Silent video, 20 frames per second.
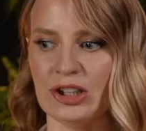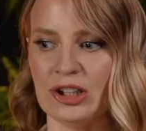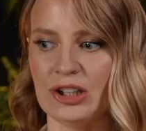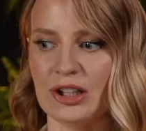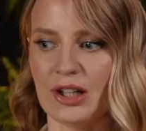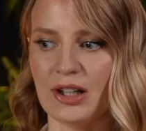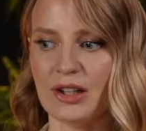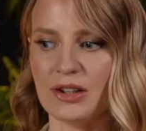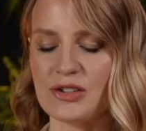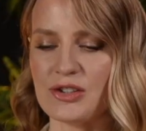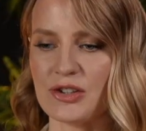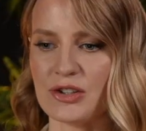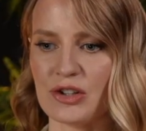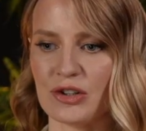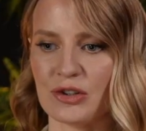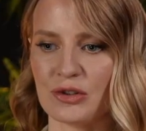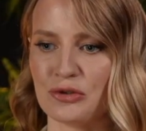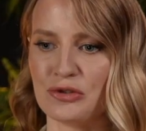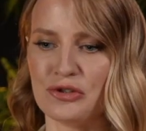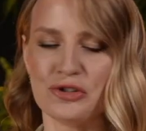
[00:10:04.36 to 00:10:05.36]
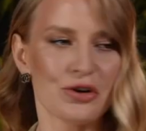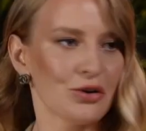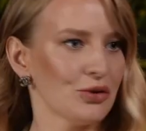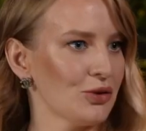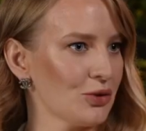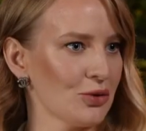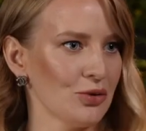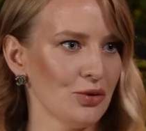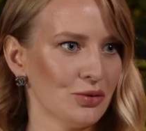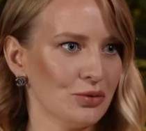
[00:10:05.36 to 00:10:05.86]
Yeah, so
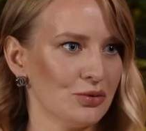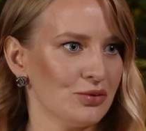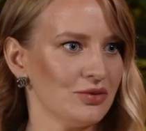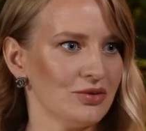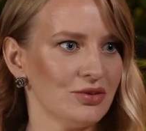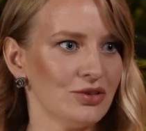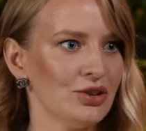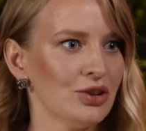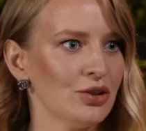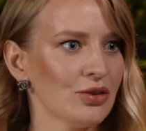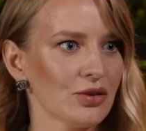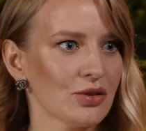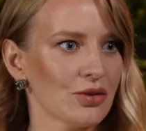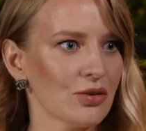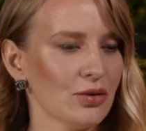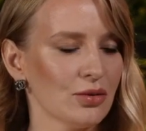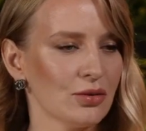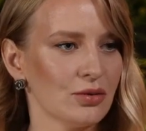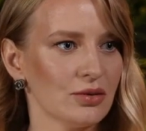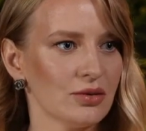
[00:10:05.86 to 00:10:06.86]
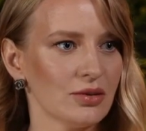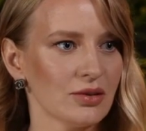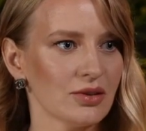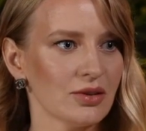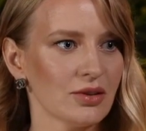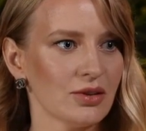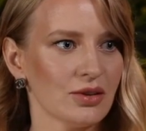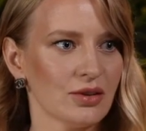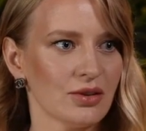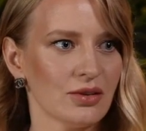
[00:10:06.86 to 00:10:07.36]
not at all, not at all.
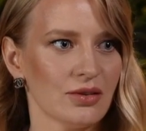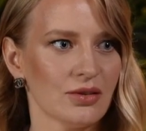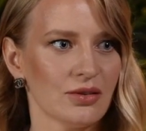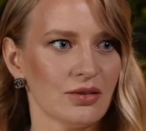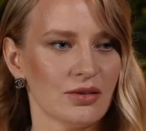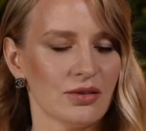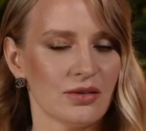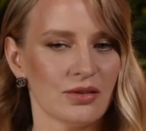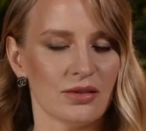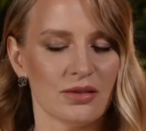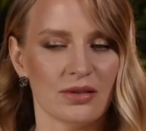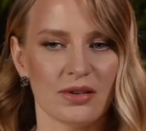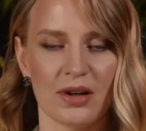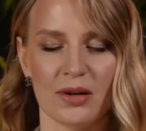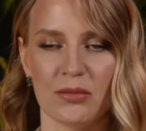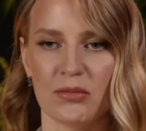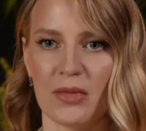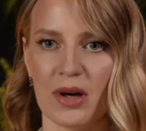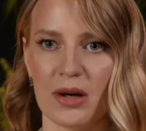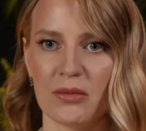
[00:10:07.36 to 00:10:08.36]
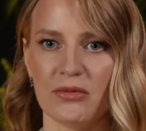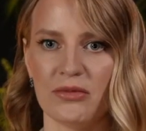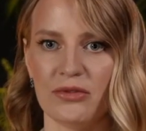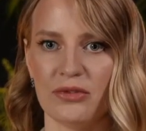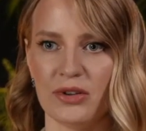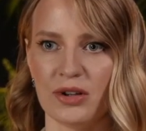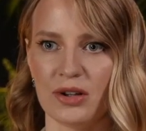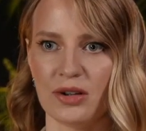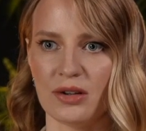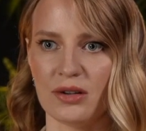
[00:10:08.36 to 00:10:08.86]
I'm
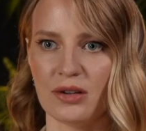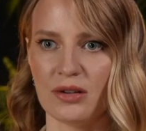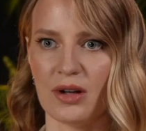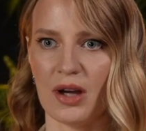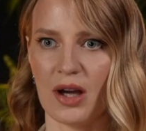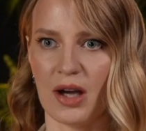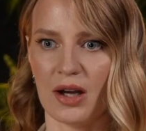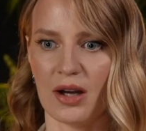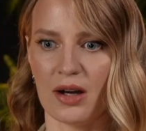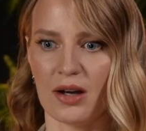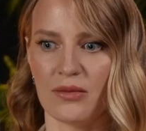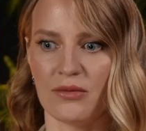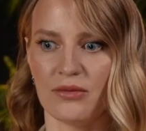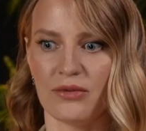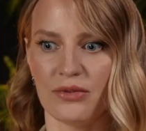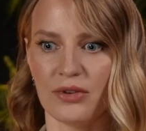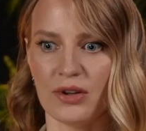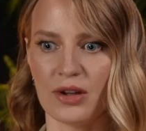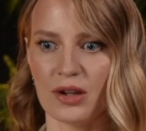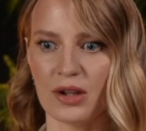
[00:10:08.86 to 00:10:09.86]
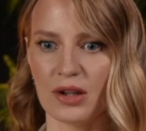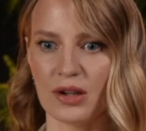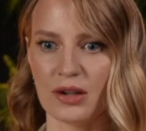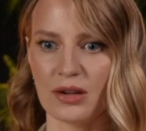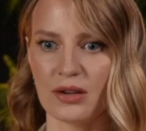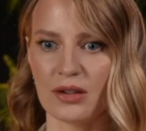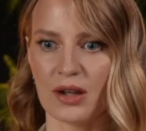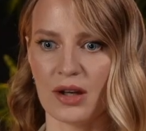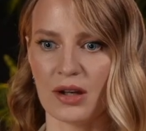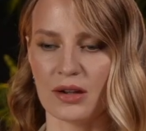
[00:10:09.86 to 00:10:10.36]

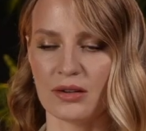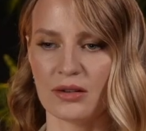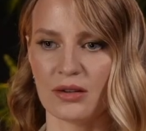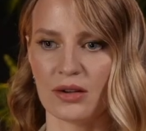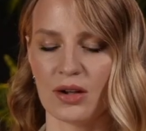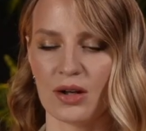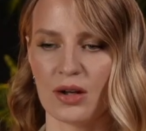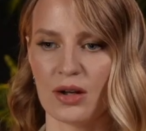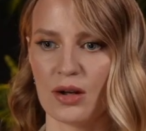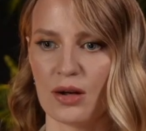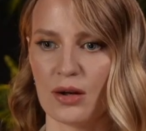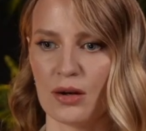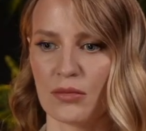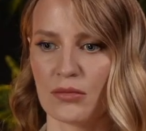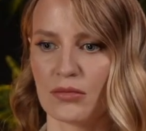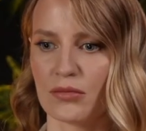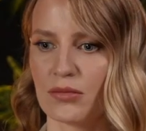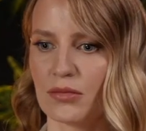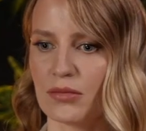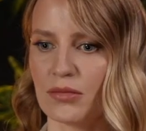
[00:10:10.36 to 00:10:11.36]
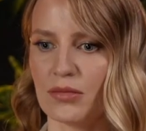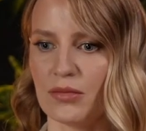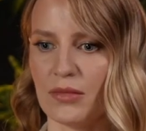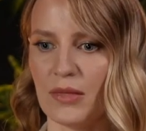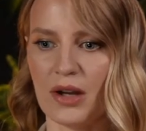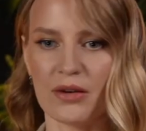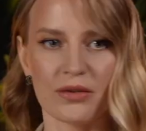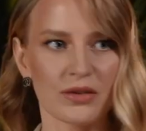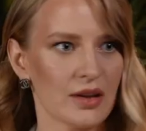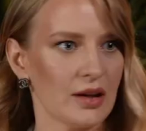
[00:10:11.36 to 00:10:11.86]
feeling that
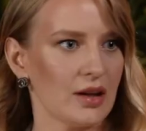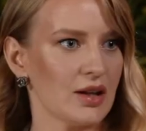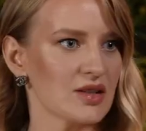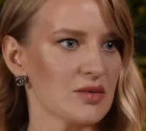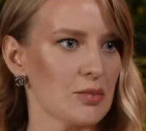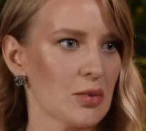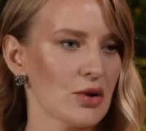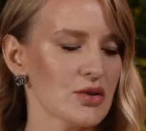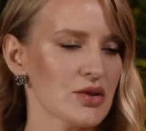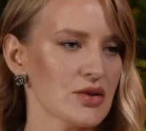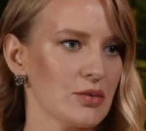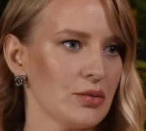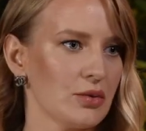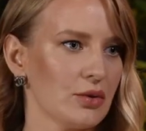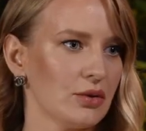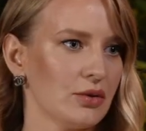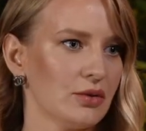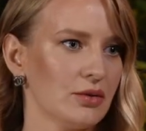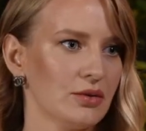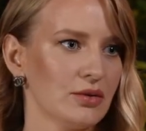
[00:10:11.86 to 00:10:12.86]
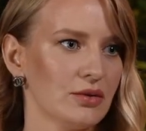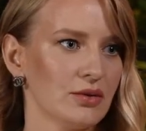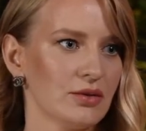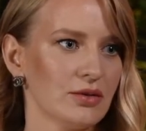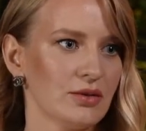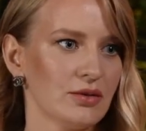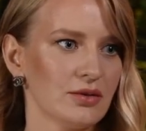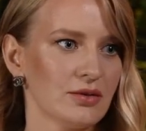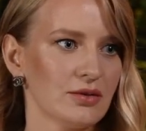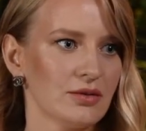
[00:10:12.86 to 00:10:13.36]
everything is possible,
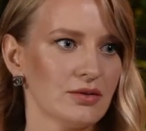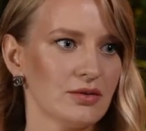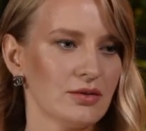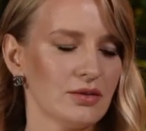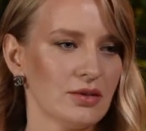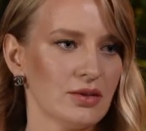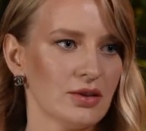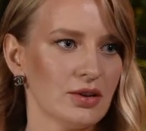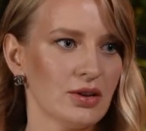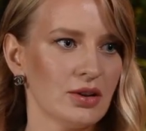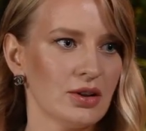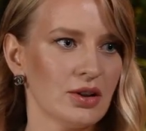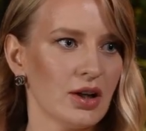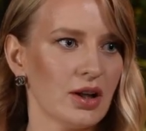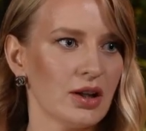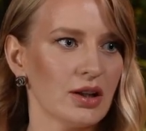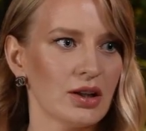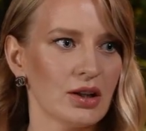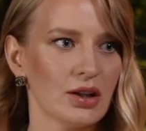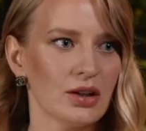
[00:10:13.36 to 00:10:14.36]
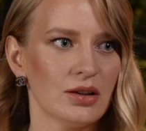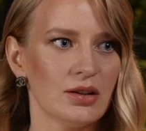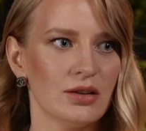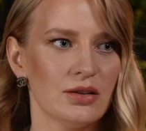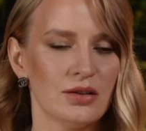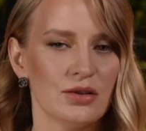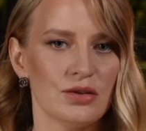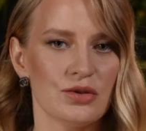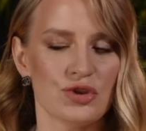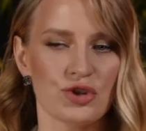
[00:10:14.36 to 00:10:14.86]
and I
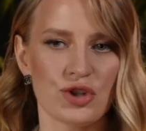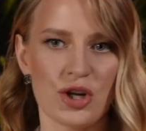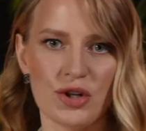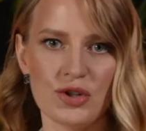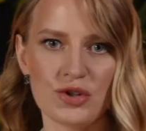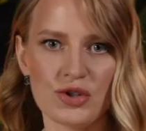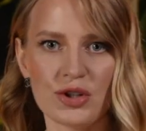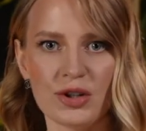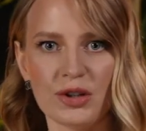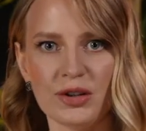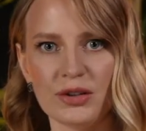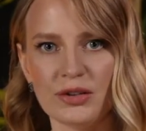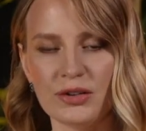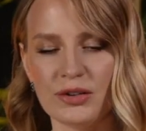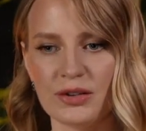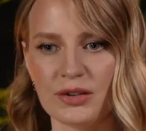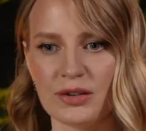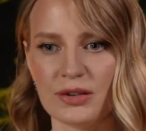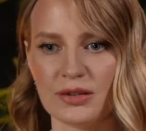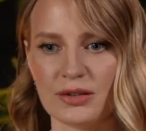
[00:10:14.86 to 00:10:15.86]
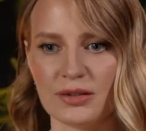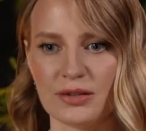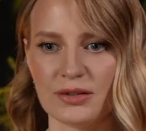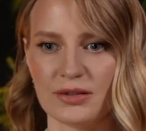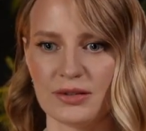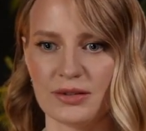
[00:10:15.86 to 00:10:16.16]
can change it